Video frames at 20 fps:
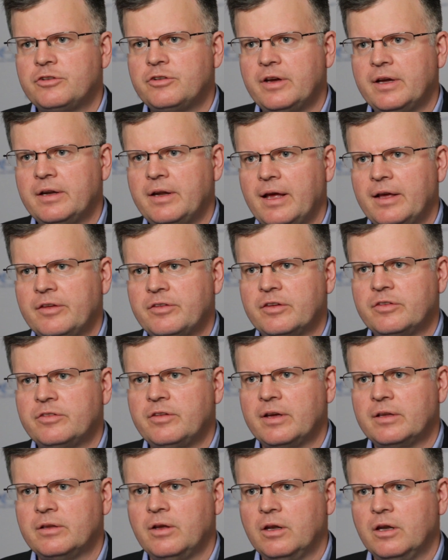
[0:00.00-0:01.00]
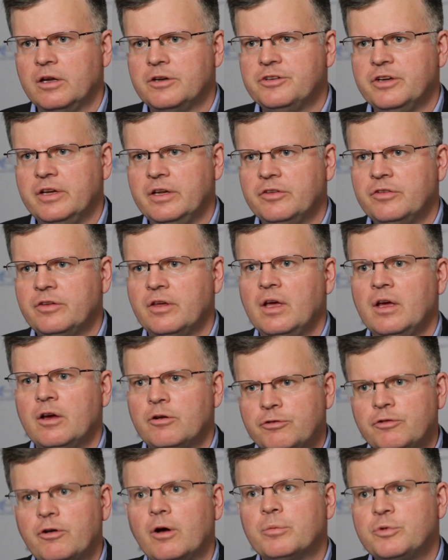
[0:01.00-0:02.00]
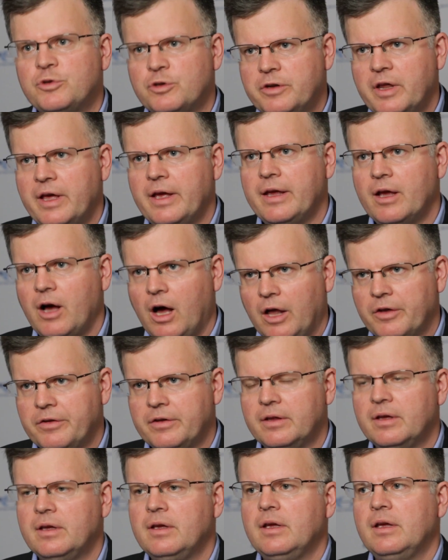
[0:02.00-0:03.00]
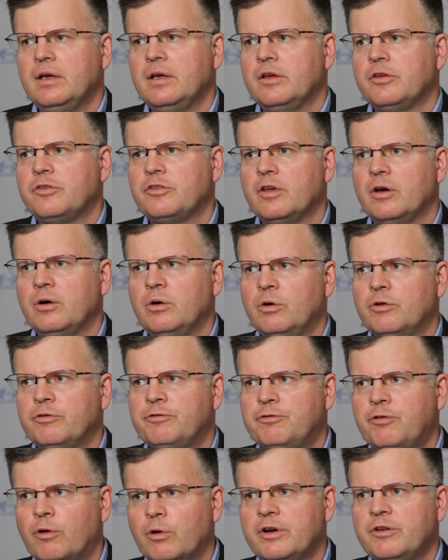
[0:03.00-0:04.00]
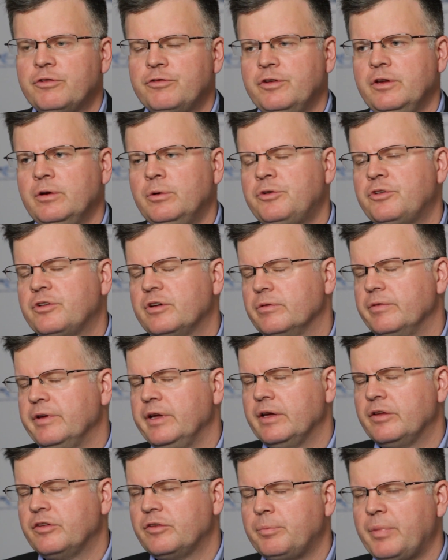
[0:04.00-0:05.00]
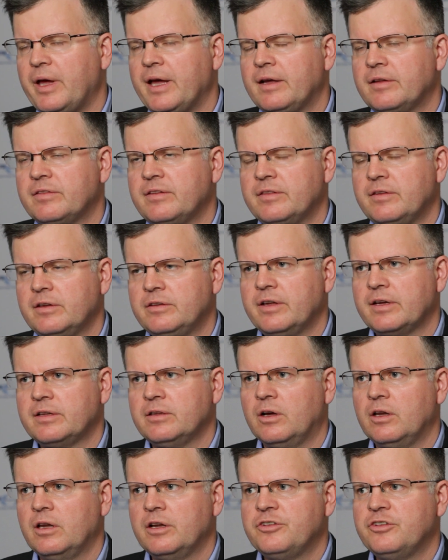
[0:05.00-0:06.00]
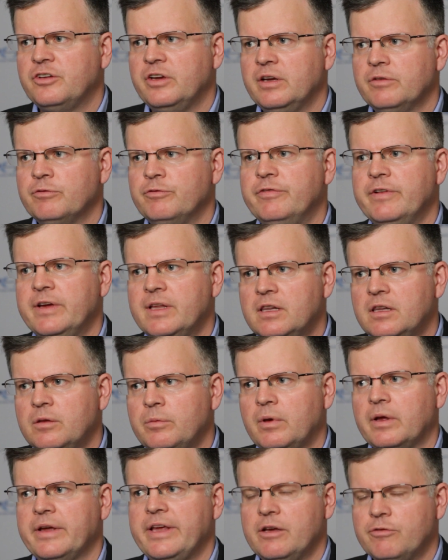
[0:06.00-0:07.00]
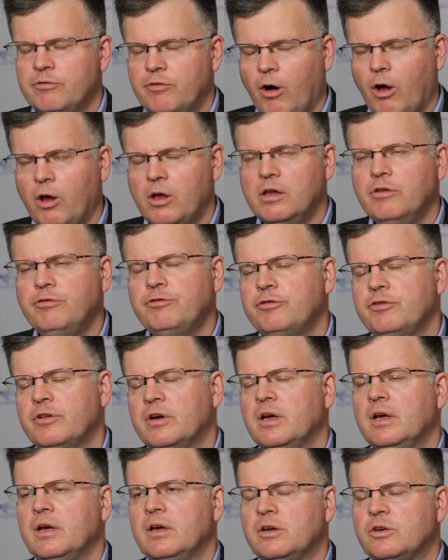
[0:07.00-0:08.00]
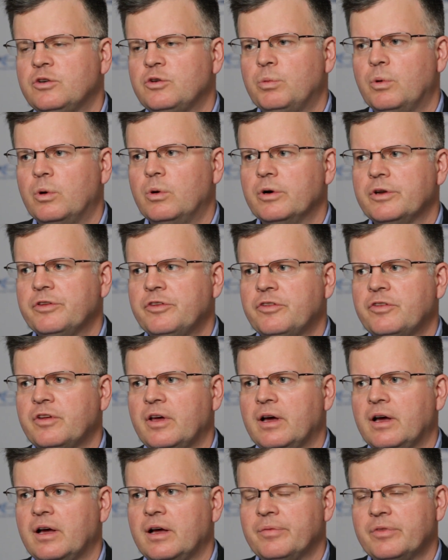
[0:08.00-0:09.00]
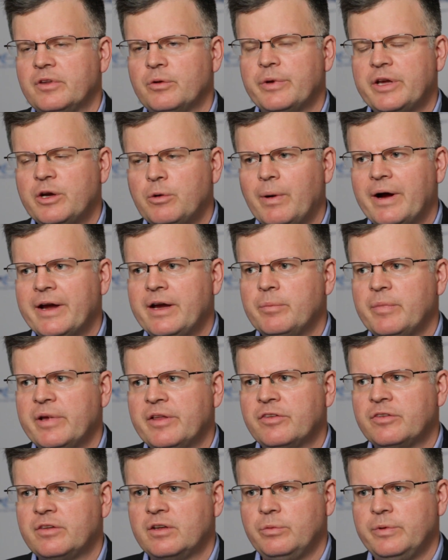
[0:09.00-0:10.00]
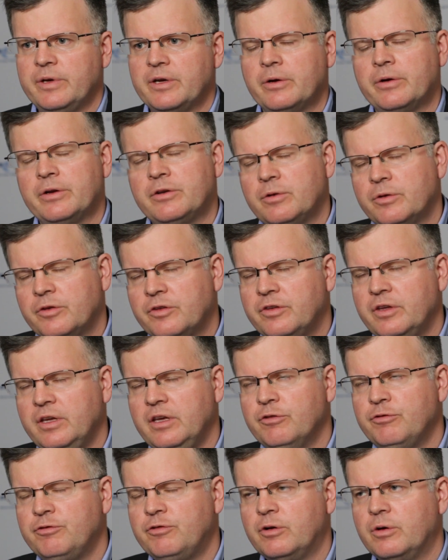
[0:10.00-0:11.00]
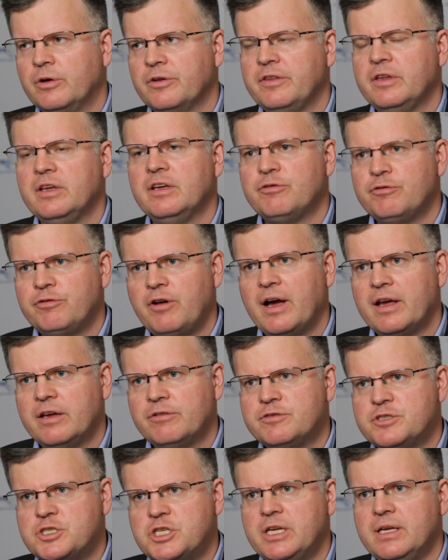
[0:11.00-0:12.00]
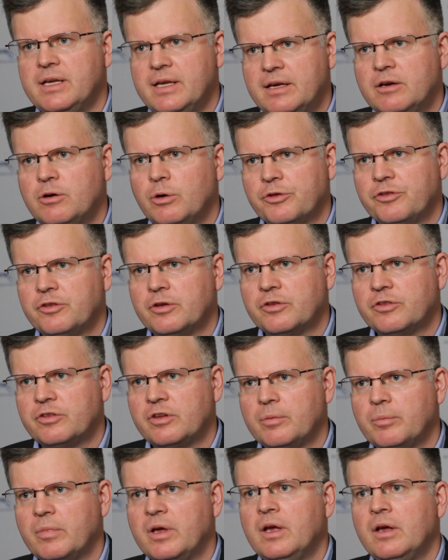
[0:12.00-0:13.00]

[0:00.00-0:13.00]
shared access technologies from today on. So for the future, we expect that the technology will evolve towards the requirements that we are going to see for the 5G ecosystem.